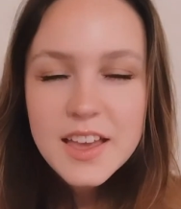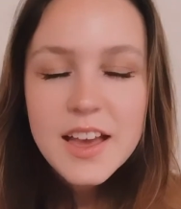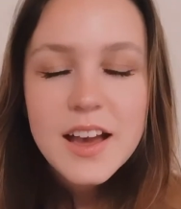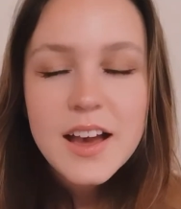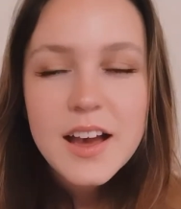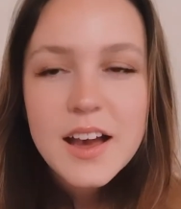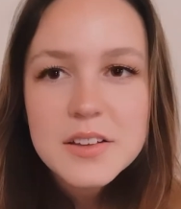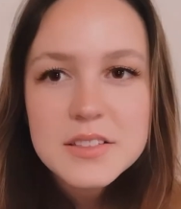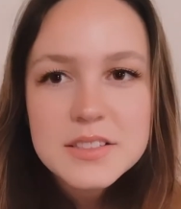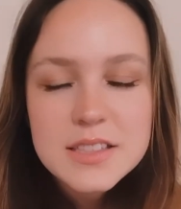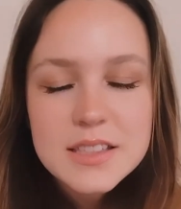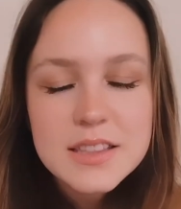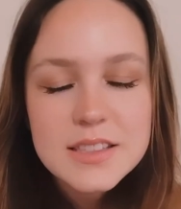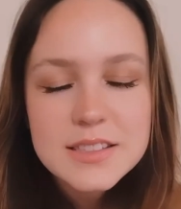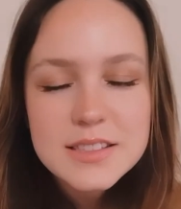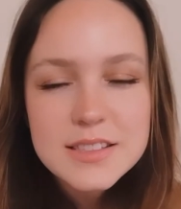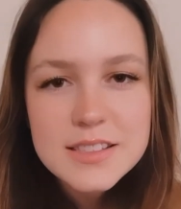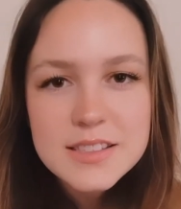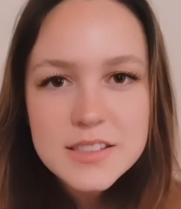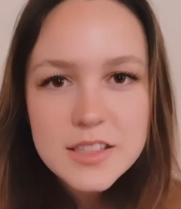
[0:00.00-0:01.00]
I was like, this
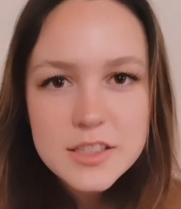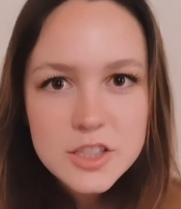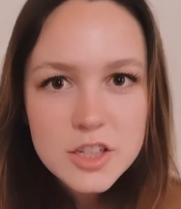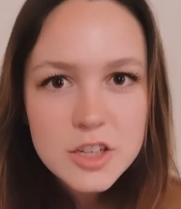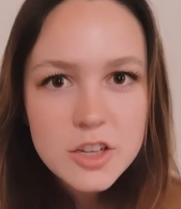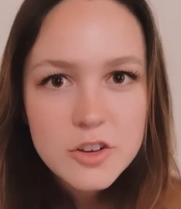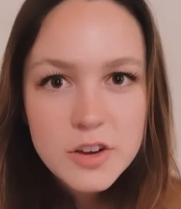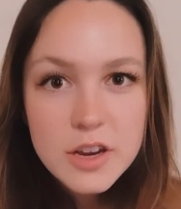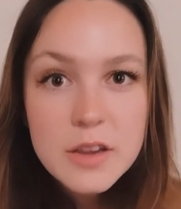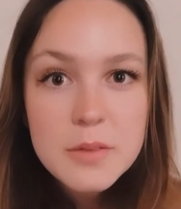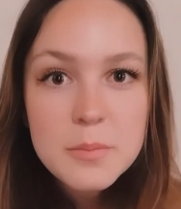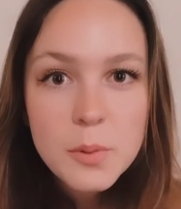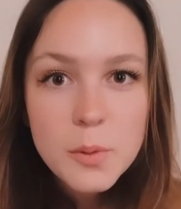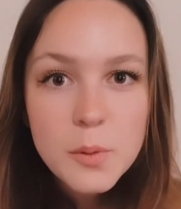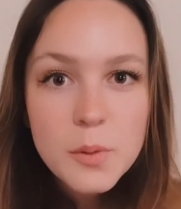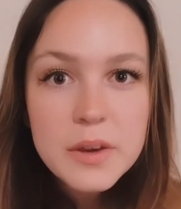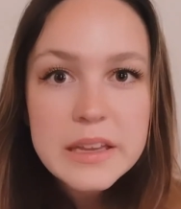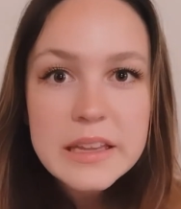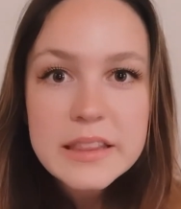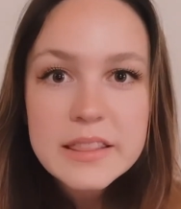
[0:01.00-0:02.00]
is such a great
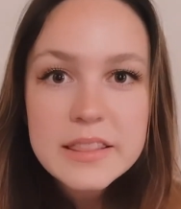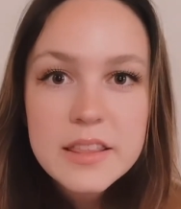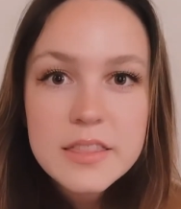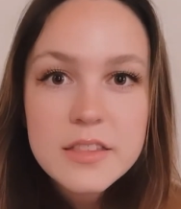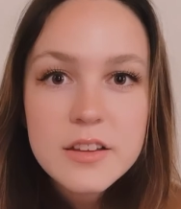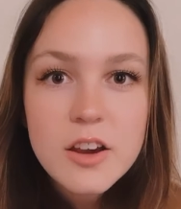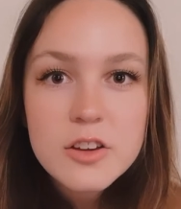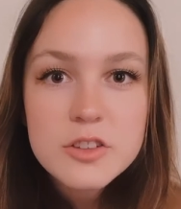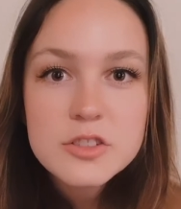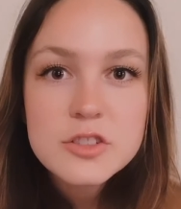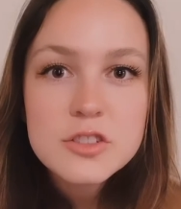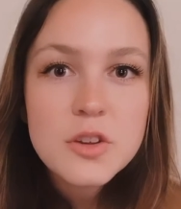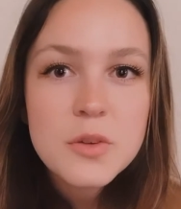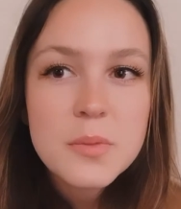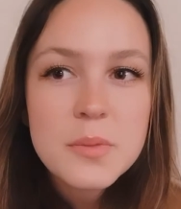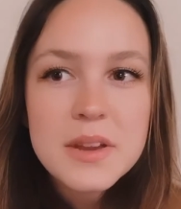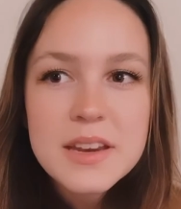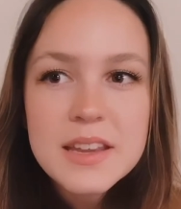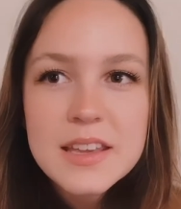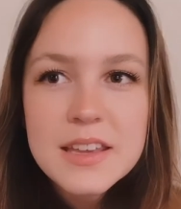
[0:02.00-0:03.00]
point, that there are so
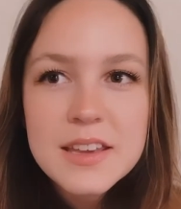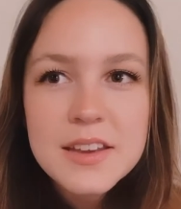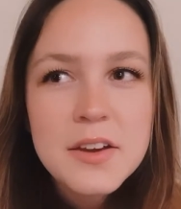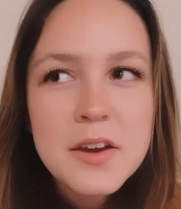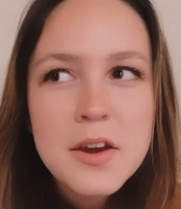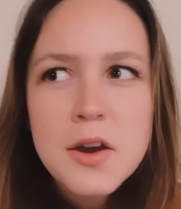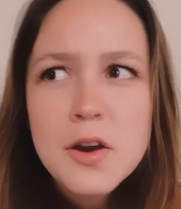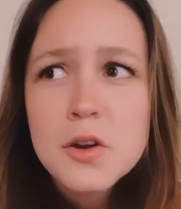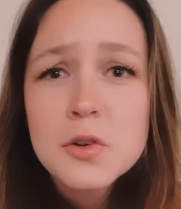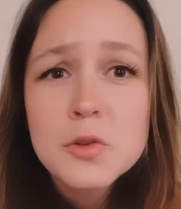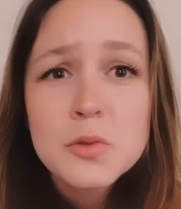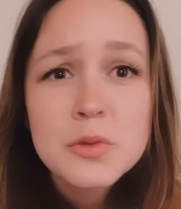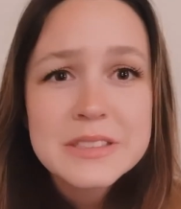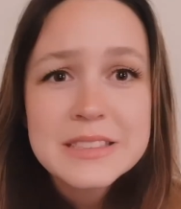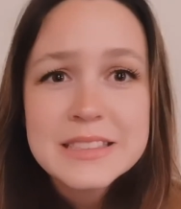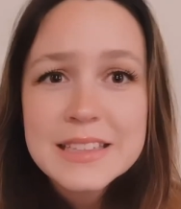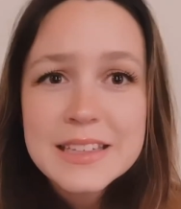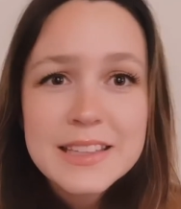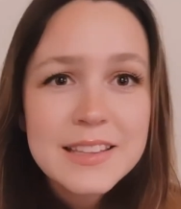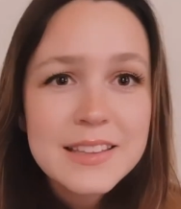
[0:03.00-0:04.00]
many
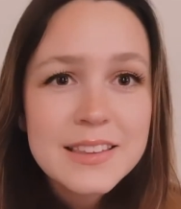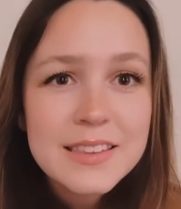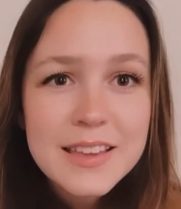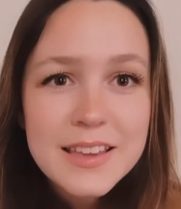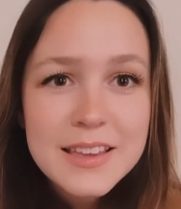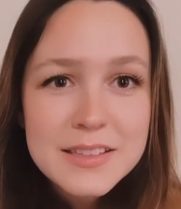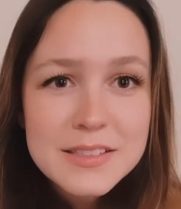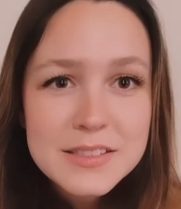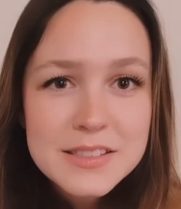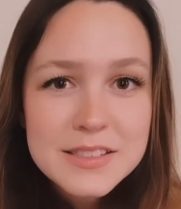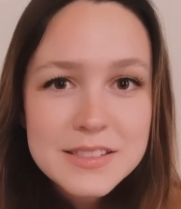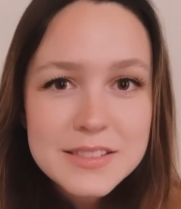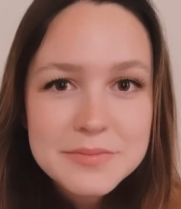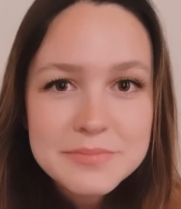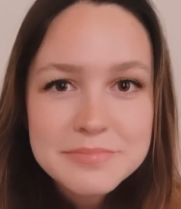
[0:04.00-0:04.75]
ridiculous,